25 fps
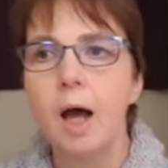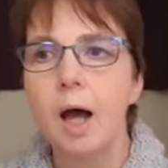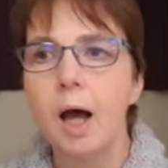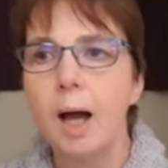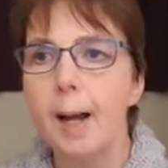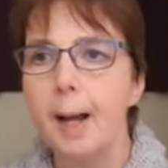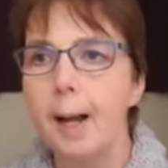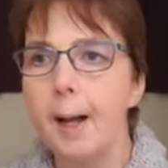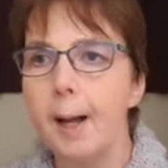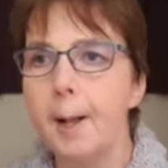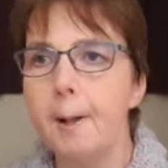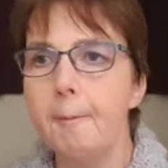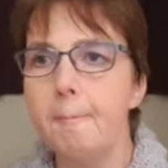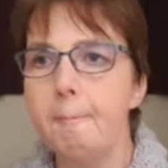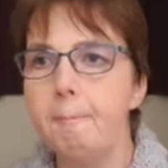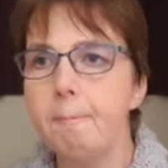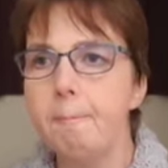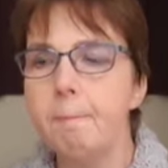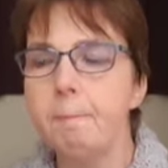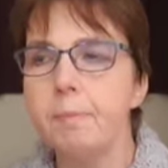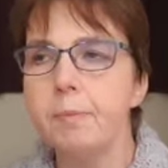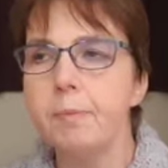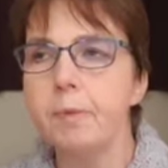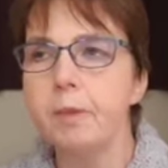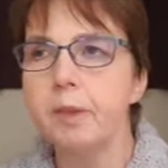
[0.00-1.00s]

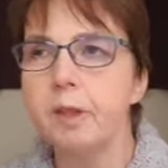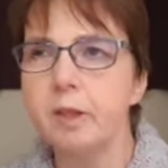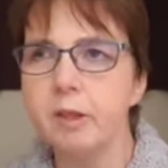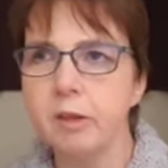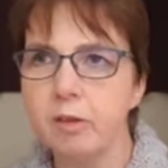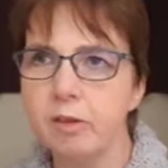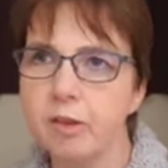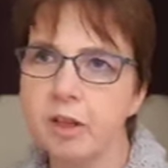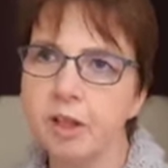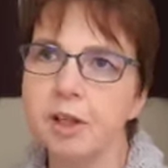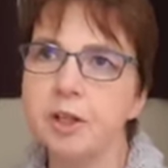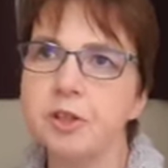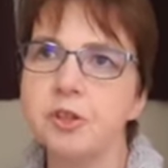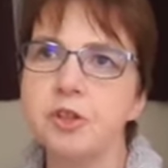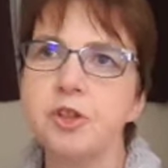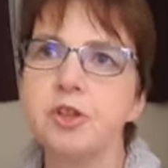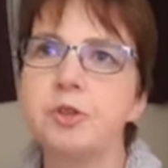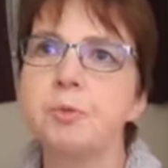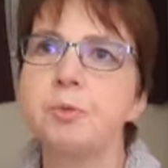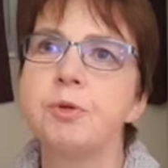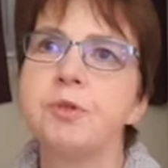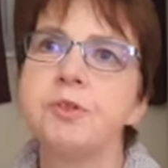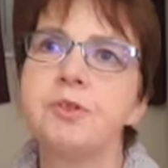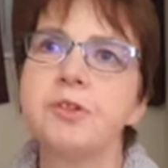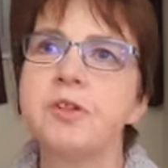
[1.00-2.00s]
The other thing I just
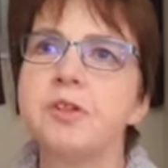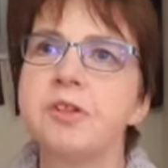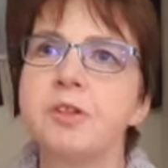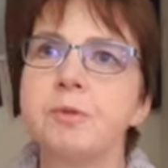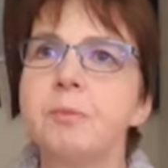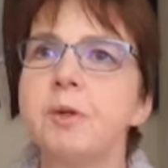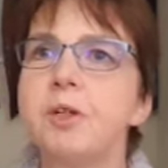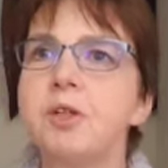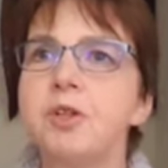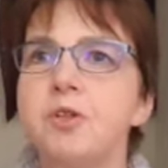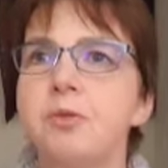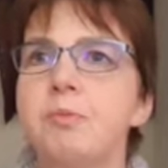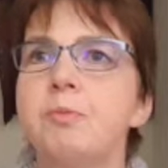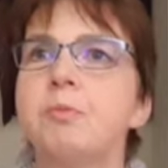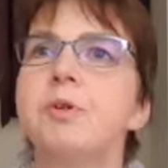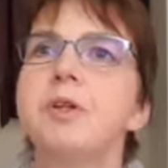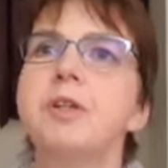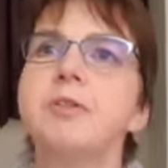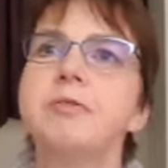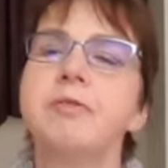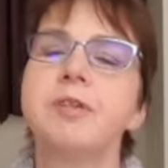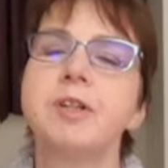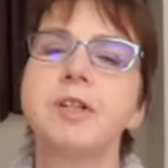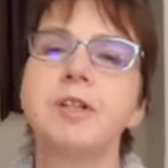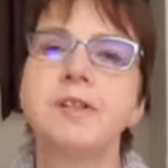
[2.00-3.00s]
wanted to mention
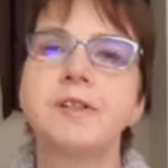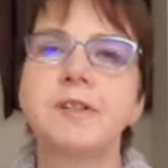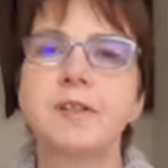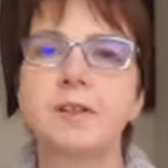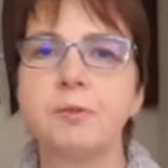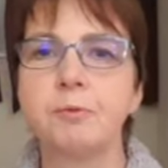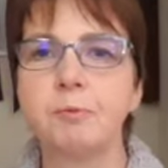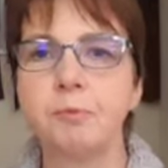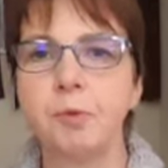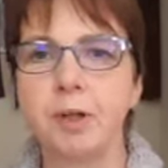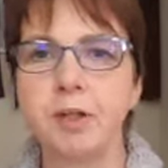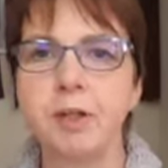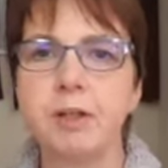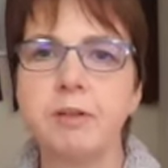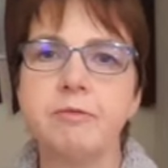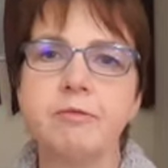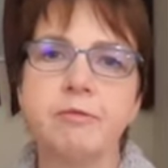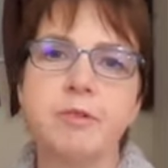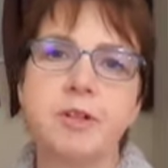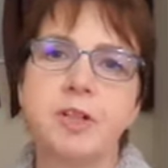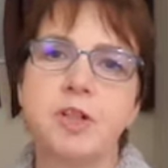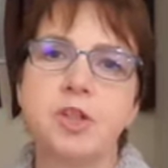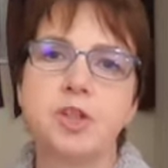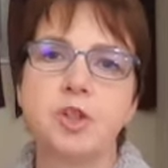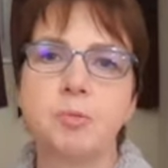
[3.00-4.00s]
briefly is that when I
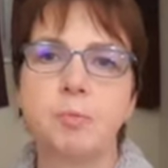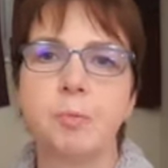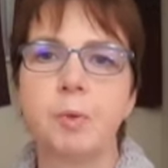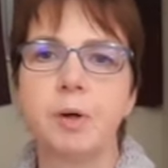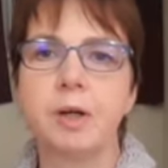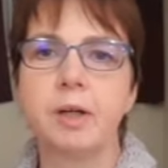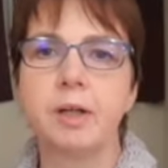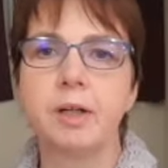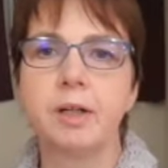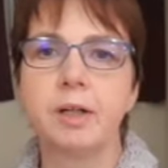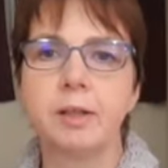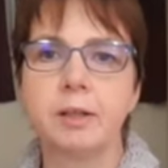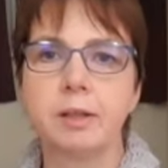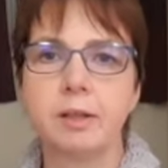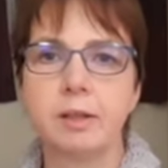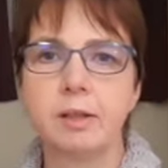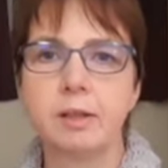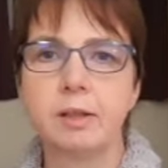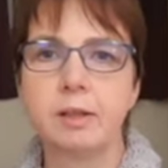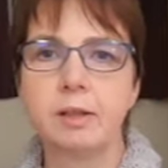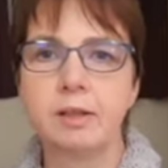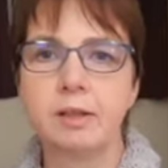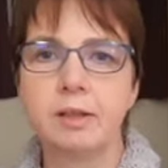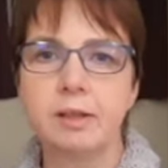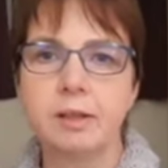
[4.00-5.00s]
finished my
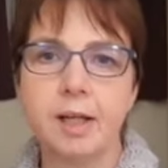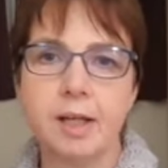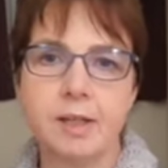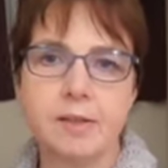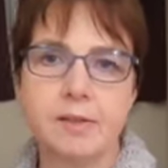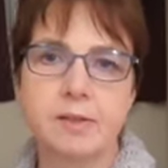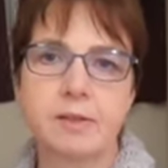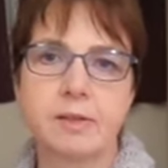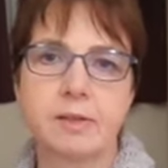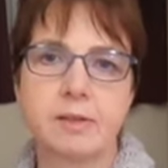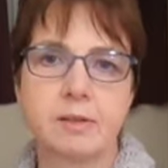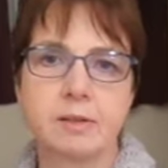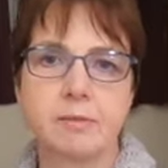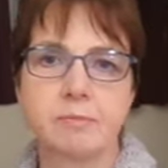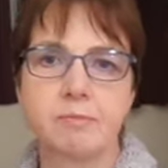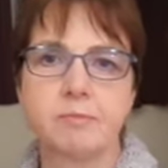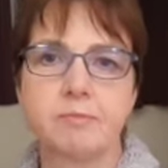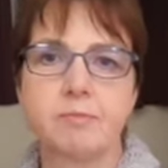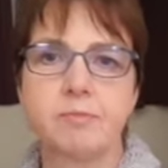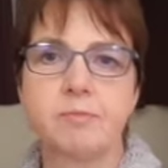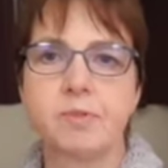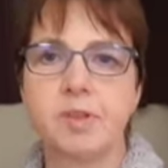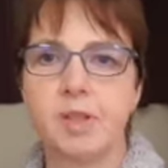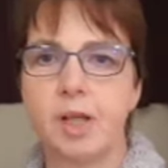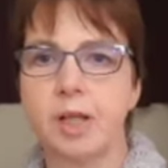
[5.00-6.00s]
last
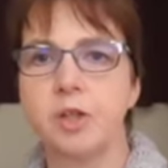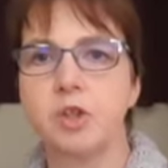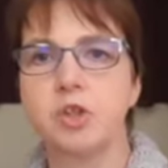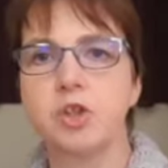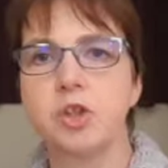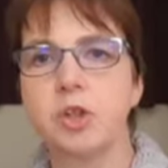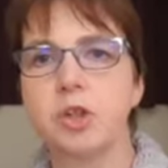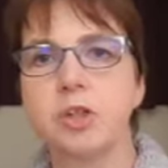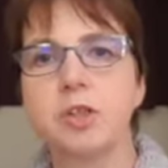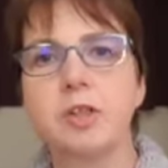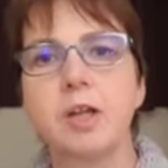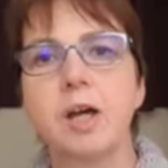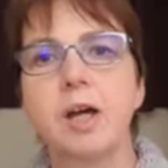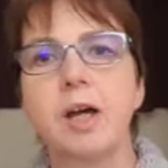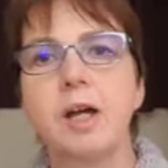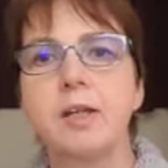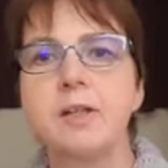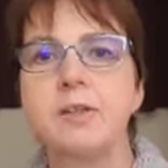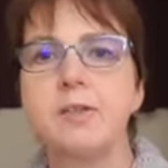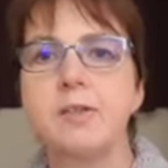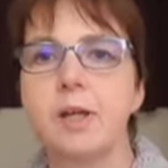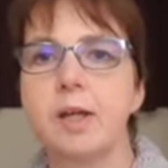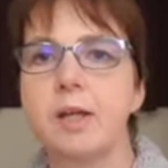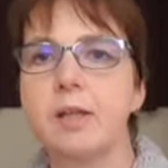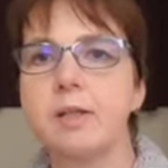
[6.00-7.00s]
section, I
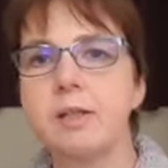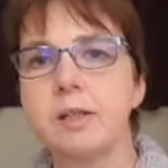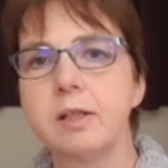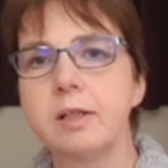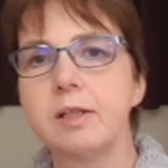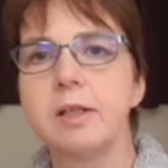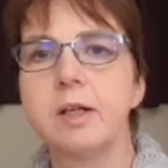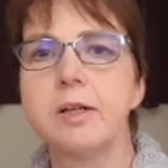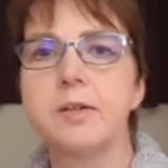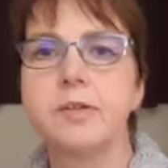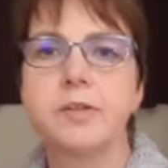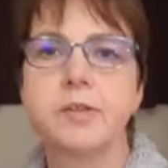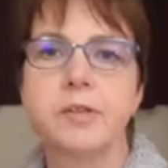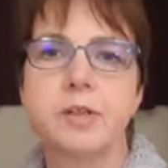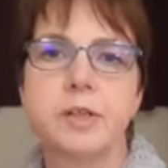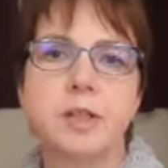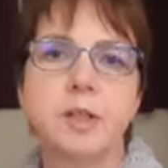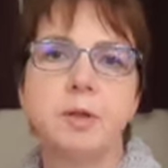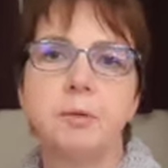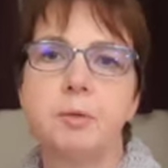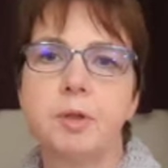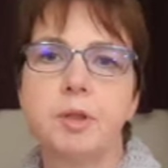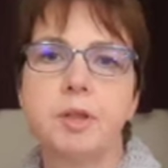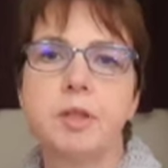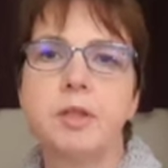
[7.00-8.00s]
said, and I'll see
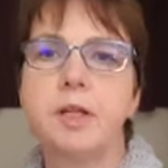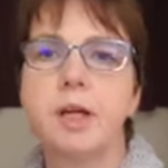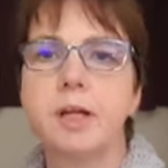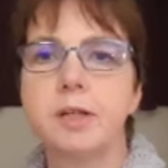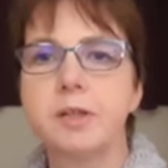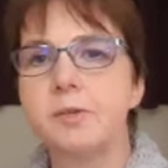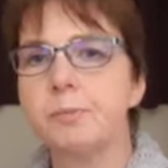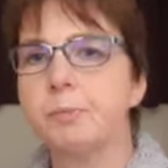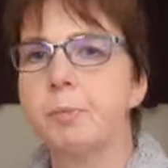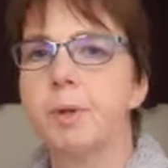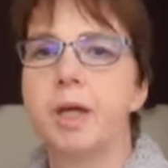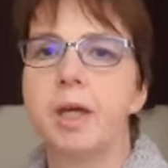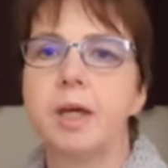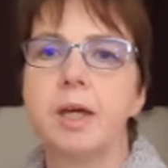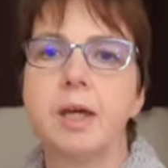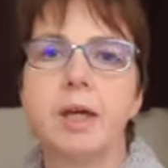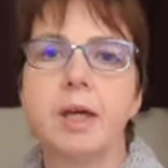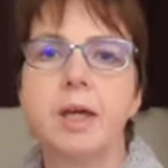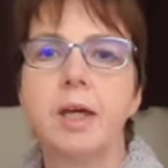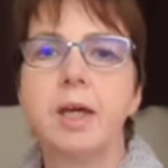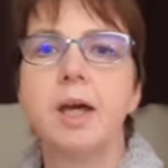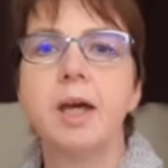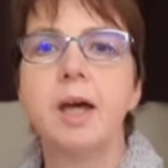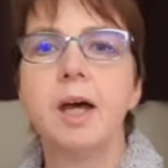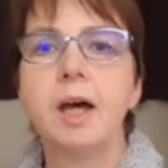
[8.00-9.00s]
you in the next bit.
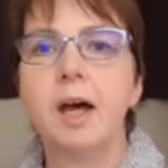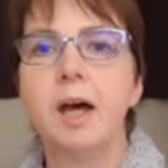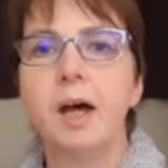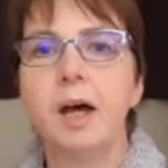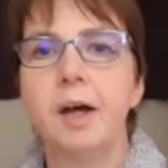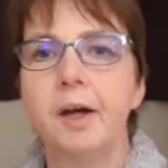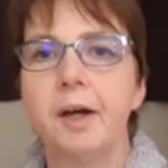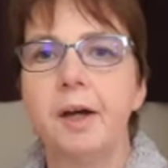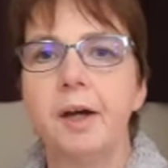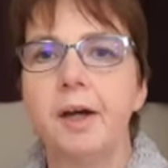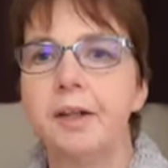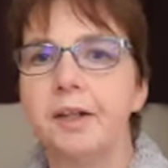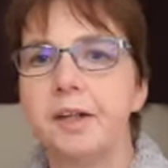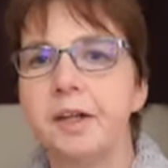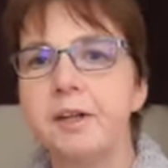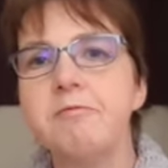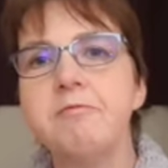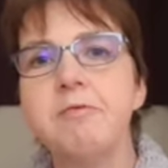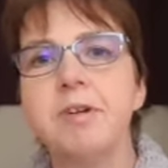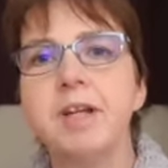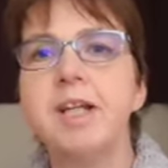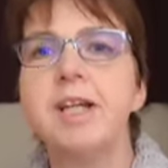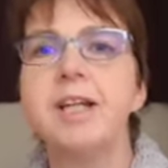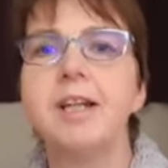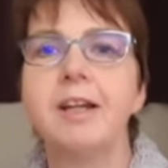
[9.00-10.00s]
And I
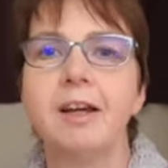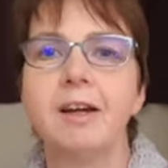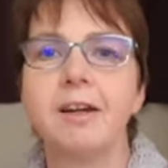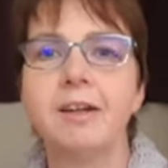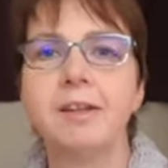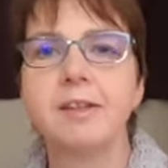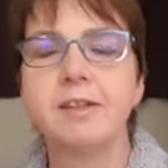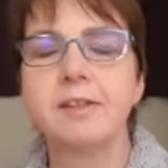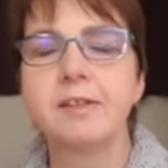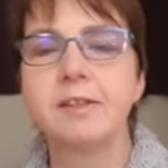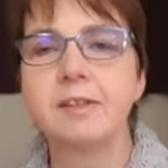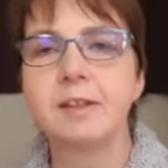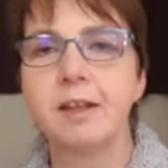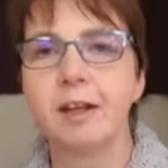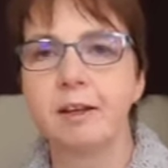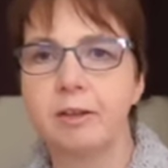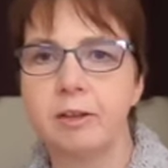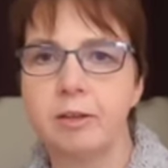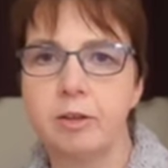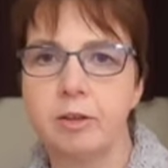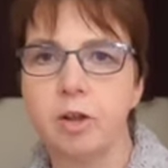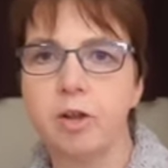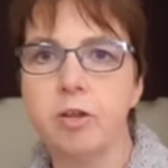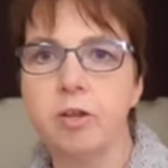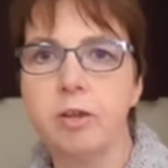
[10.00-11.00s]
realised that
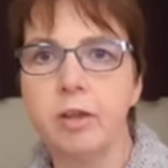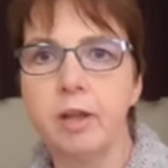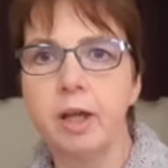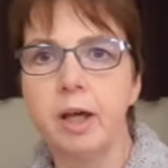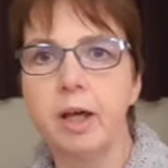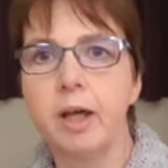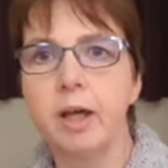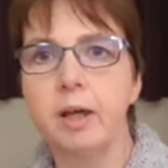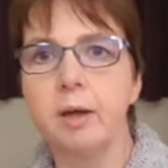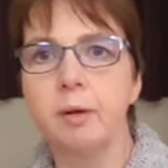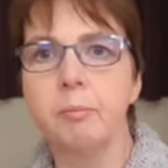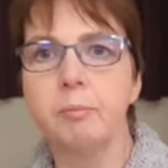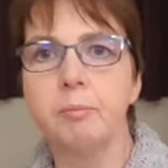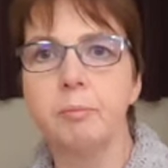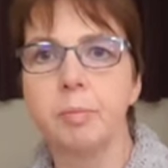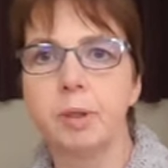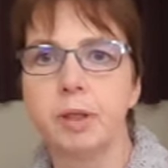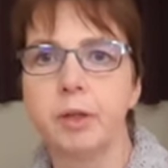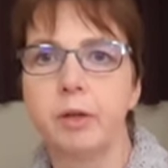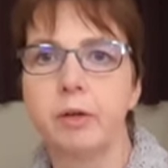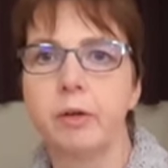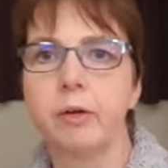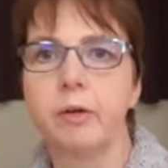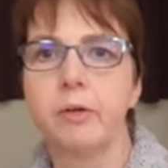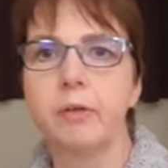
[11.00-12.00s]
I'd done that
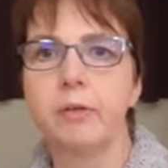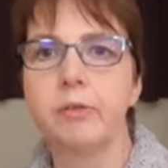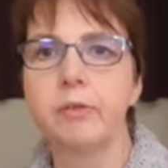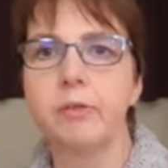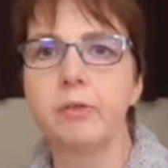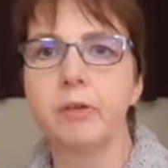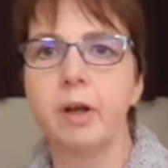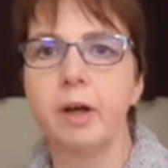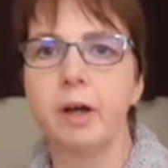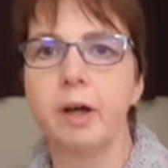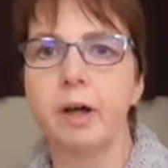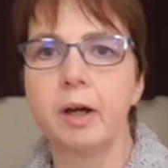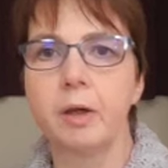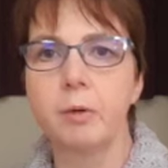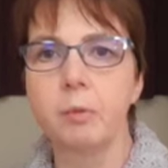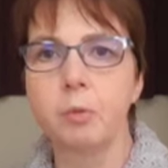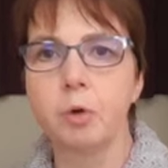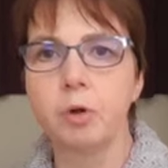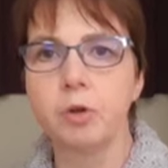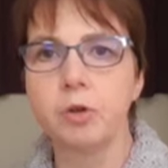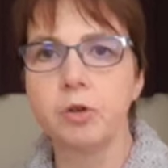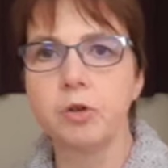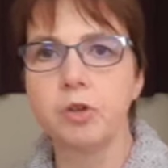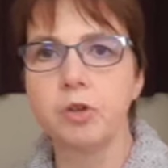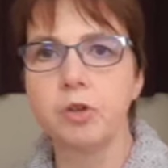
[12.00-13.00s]
because I
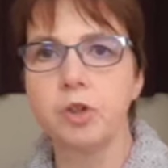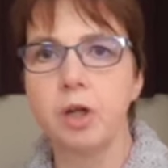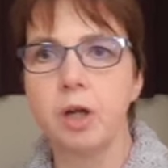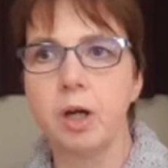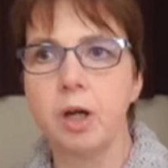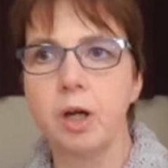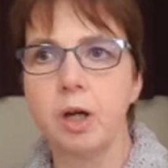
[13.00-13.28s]
watch